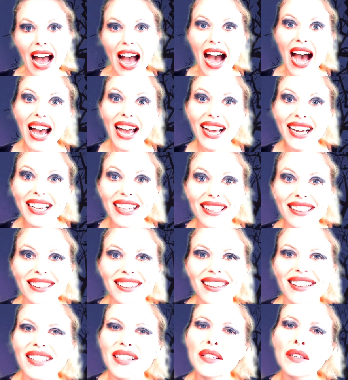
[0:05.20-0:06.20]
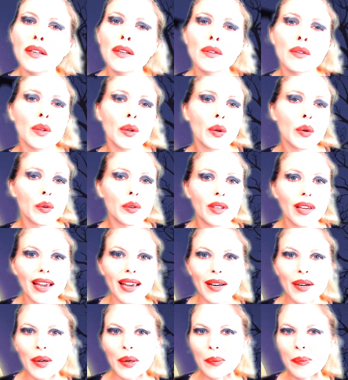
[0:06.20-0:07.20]
Hi, this is the
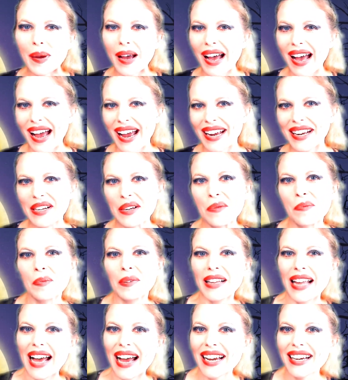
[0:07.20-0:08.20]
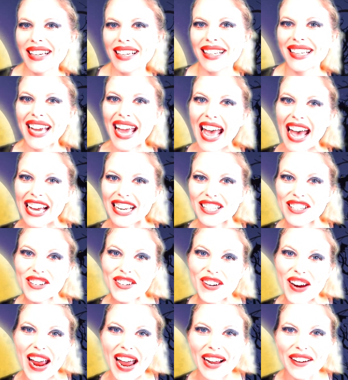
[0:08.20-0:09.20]
creator behind Black Cat
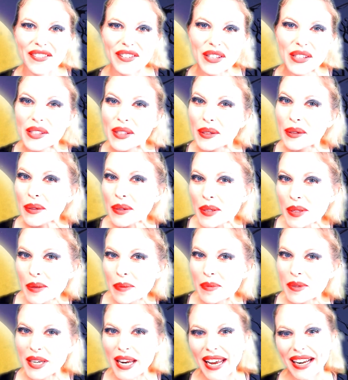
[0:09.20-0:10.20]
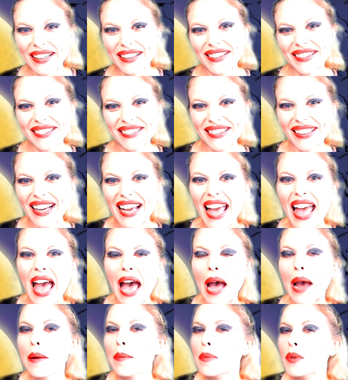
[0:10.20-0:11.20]
Crafts YouTube channel.
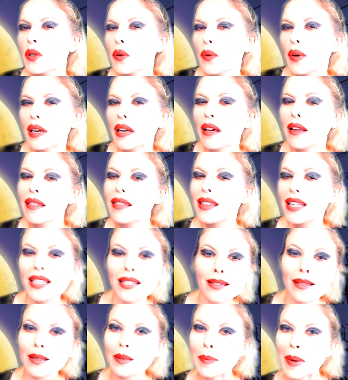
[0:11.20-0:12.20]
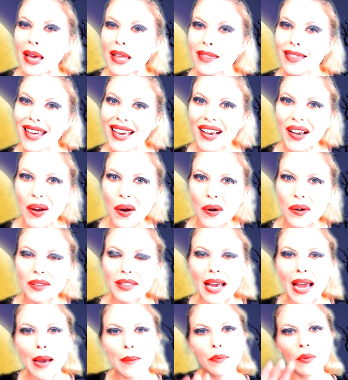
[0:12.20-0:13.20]
I'm doing a This Is My Thing
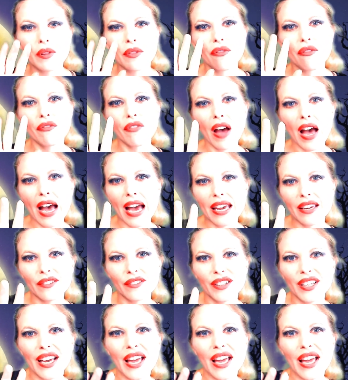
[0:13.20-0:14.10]
collab with 5